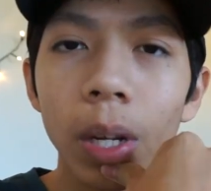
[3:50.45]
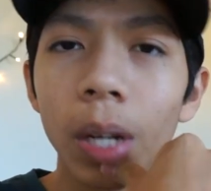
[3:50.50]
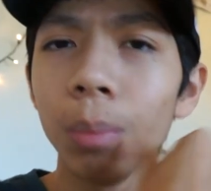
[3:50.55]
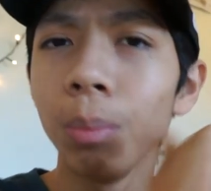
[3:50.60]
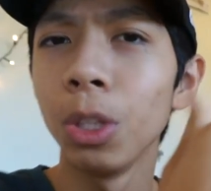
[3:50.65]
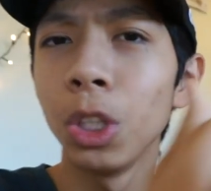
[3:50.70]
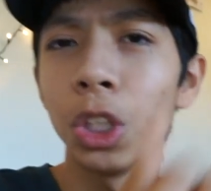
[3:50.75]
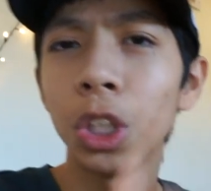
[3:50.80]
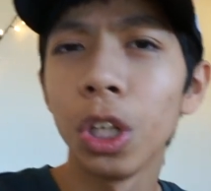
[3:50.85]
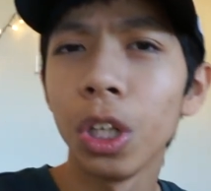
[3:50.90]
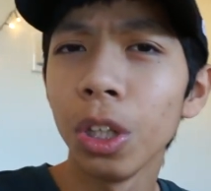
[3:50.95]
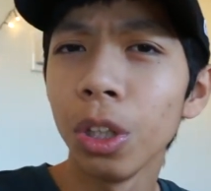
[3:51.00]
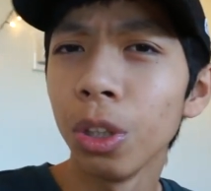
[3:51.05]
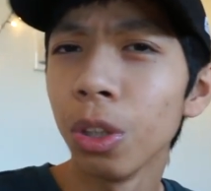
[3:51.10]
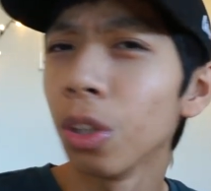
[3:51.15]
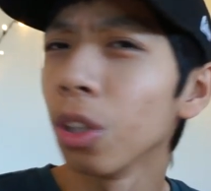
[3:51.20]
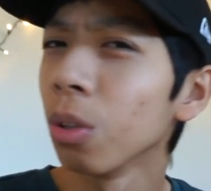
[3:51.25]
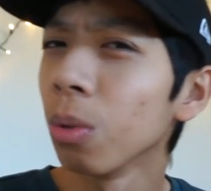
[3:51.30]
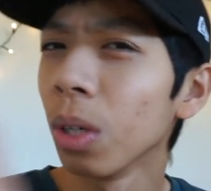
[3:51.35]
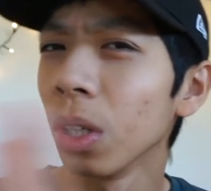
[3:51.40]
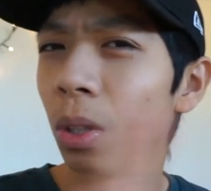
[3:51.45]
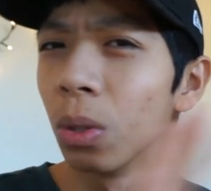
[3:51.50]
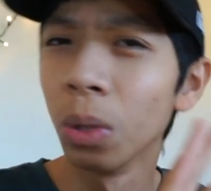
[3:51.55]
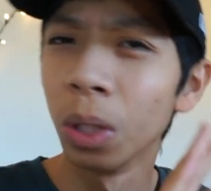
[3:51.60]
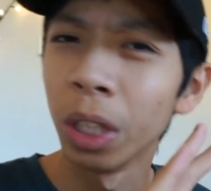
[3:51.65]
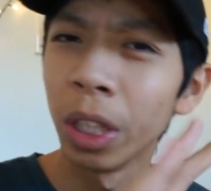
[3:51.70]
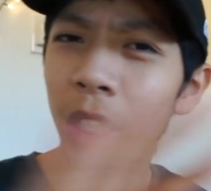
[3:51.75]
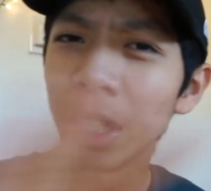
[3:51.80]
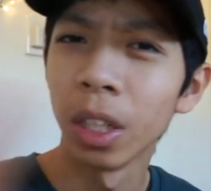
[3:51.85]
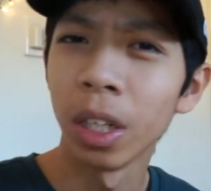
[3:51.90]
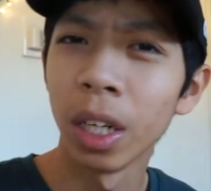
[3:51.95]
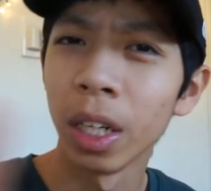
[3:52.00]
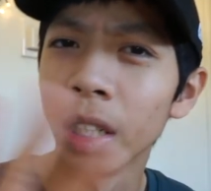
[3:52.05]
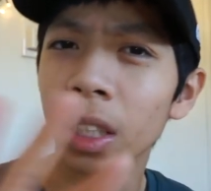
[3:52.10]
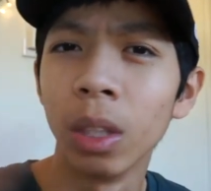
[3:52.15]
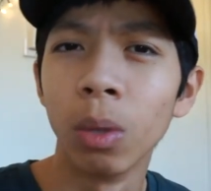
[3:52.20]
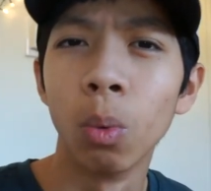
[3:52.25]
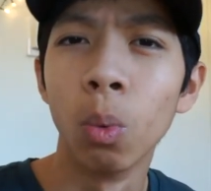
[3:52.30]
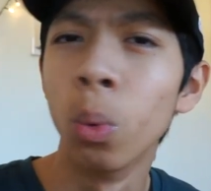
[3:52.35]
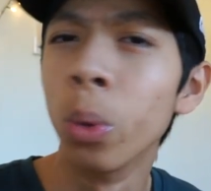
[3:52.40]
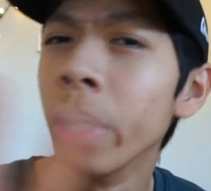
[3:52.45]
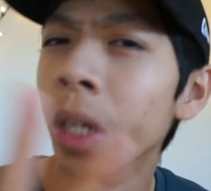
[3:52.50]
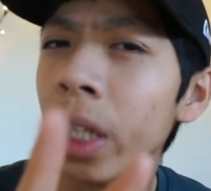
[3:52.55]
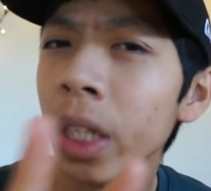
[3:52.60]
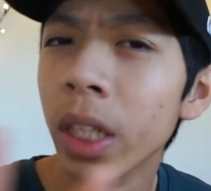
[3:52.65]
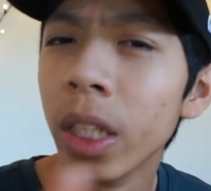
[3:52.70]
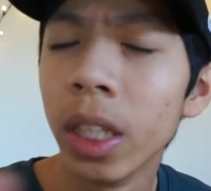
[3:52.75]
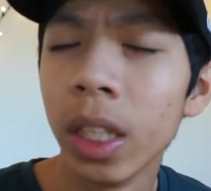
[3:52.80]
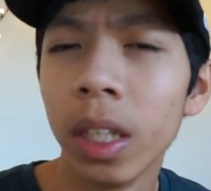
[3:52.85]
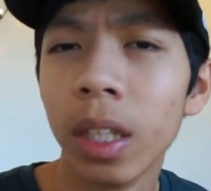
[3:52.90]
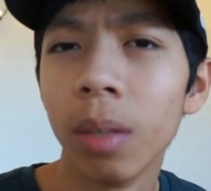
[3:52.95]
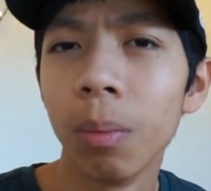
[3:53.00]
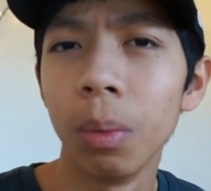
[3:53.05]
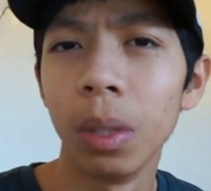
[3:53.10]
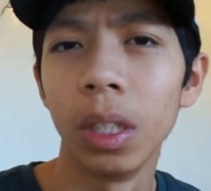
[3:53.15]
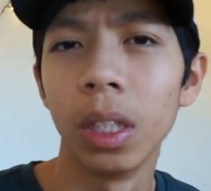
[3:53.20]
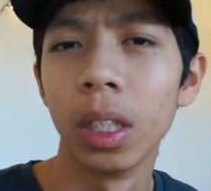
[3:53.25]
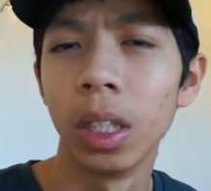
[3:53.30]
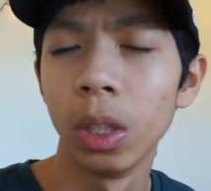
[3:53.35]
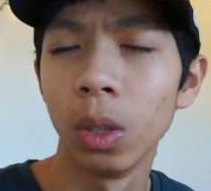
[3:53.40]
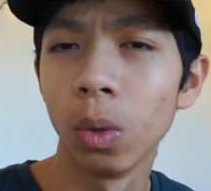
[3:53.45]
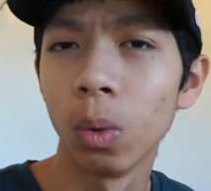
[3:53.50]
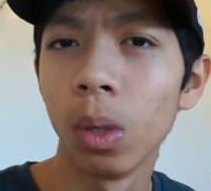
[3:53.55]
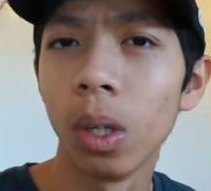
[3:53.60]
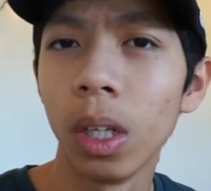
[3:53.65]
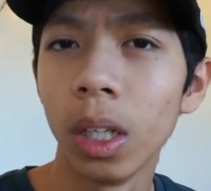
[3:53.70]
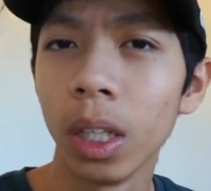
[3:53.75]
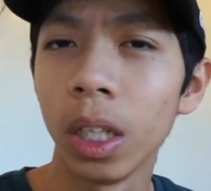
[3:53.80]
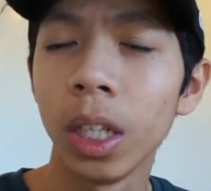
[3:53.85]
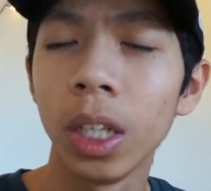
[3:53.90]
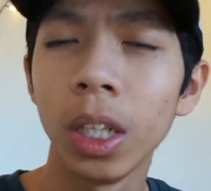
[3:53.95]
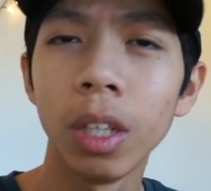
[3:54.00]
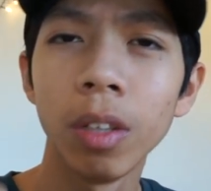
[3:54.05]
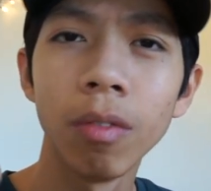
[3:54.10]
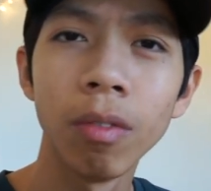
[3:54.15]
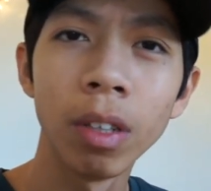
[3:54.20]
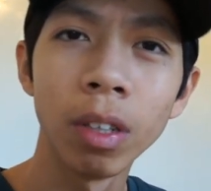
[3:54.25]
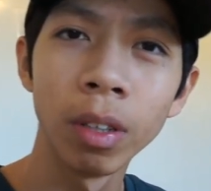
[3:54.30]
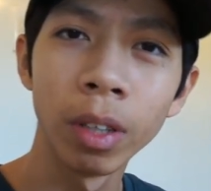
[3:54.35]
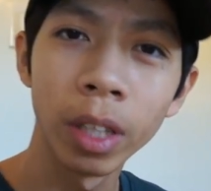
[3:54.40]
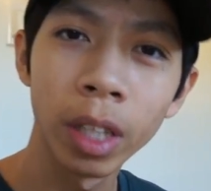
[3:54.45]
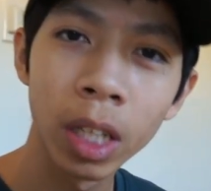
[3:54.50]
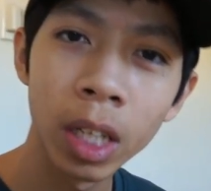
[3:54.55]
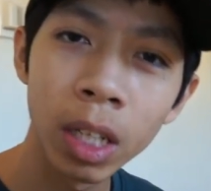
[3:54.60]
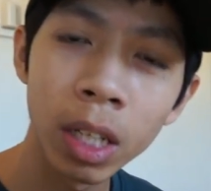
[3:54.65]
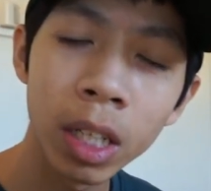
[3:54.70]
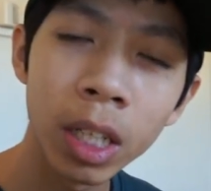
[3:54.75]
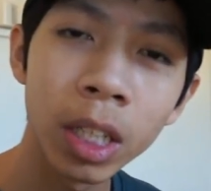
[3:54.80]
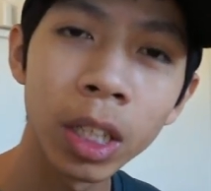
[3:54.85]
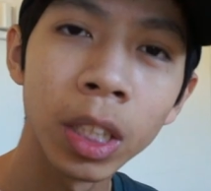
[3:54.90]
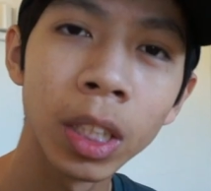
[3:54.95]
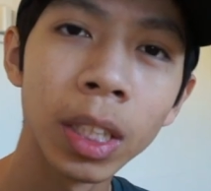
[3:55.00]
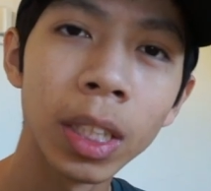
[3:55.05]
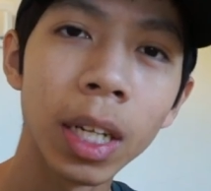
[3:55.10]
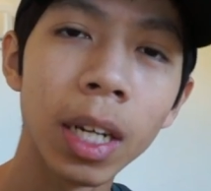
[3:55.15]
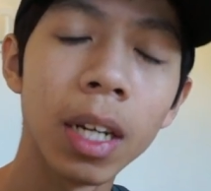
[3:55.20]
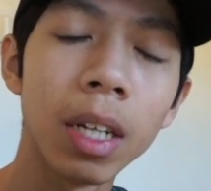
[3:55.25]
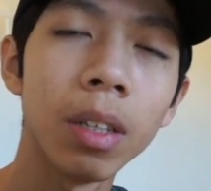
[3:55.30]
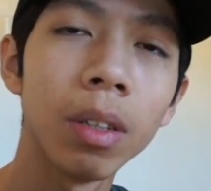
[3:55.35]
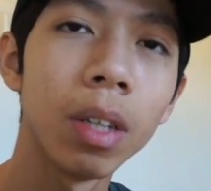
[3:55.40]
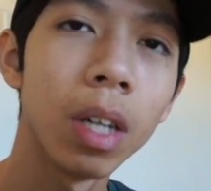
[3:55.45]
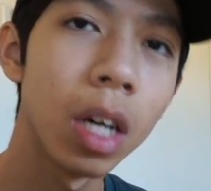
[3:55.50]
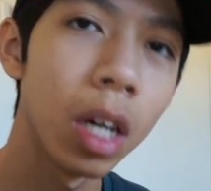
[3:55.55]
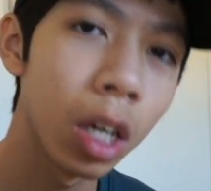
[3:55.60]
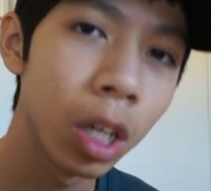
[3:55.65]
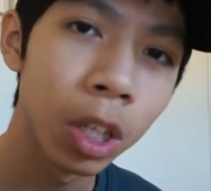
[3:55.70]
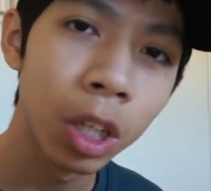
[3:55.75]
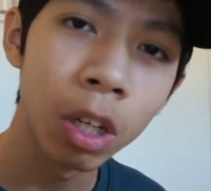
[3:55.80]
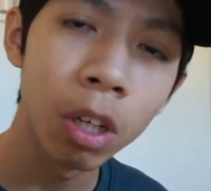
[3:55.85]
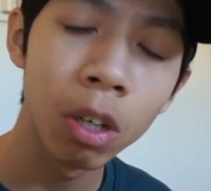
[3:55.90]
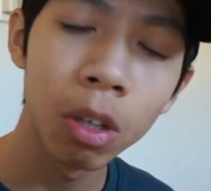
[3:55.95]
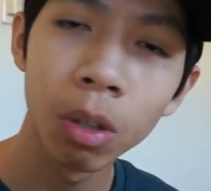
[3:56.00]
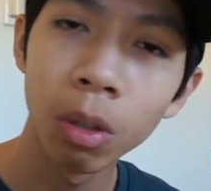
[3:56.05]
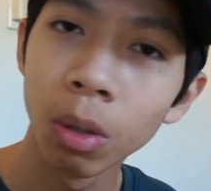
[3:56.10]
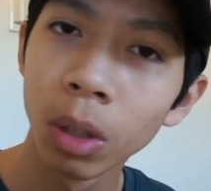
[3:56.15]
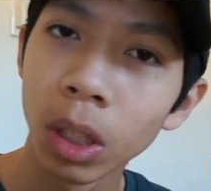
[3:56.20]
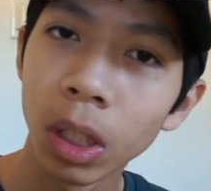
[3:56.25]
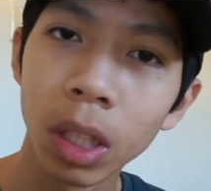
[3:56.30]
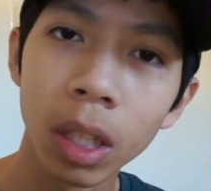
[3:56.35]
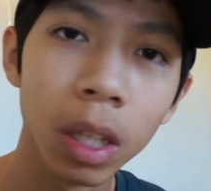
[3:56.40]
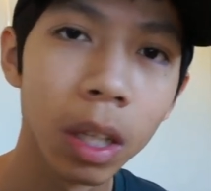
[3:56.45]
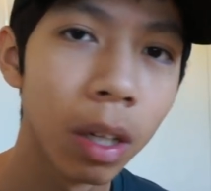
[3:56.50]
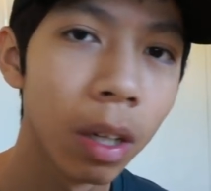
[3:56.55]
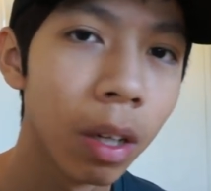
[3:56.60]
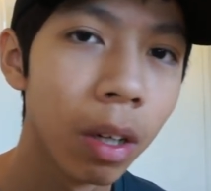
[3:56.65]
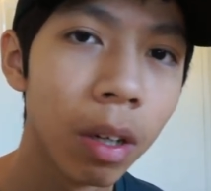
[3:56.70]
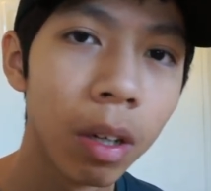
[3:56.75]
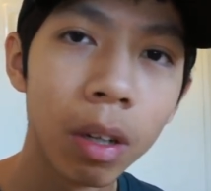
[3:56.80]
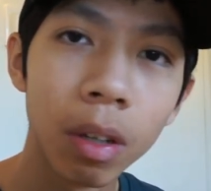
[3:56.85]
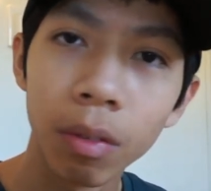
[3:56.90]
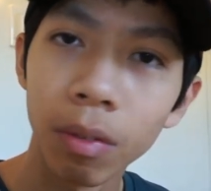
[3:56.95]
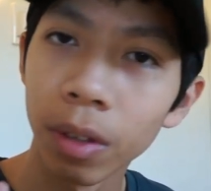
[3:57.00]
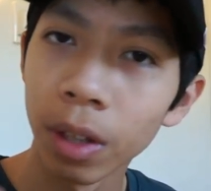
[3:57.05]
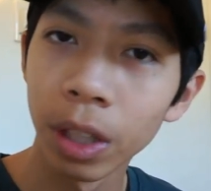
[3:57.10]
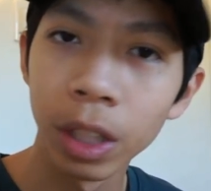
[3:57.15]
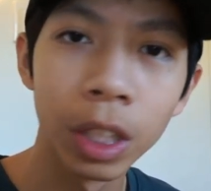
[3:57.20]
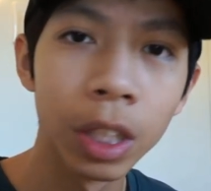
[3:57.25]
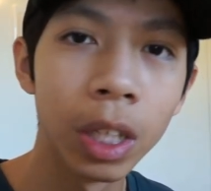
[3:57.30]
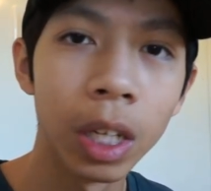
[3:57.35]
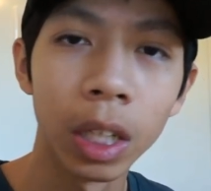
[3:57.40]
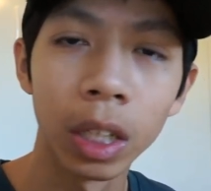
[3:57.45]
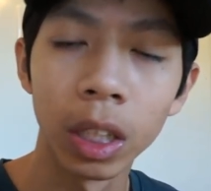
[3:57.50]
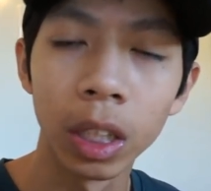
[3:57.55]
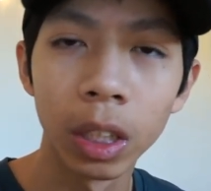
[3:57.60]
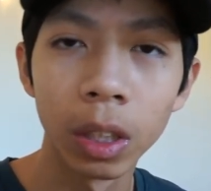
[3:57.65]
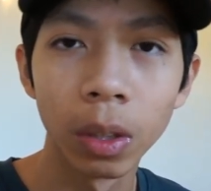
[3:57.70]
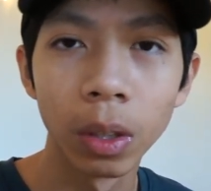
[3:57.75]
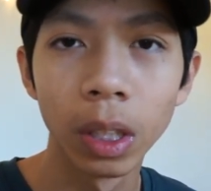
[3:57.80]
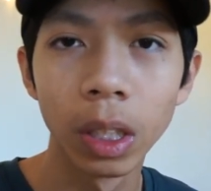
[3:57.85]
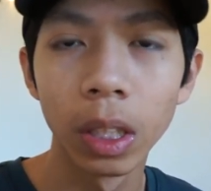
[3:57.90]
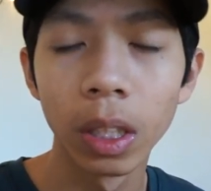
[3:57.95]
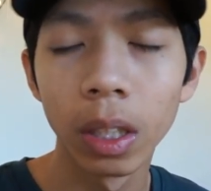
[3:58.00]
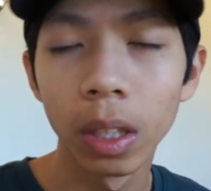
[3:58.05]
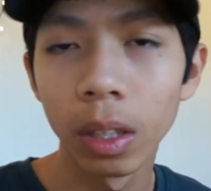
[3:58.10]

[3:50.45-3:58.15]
I'm sure you don't want to hear any wind because you want to hear very clear sound, audios, very good audios.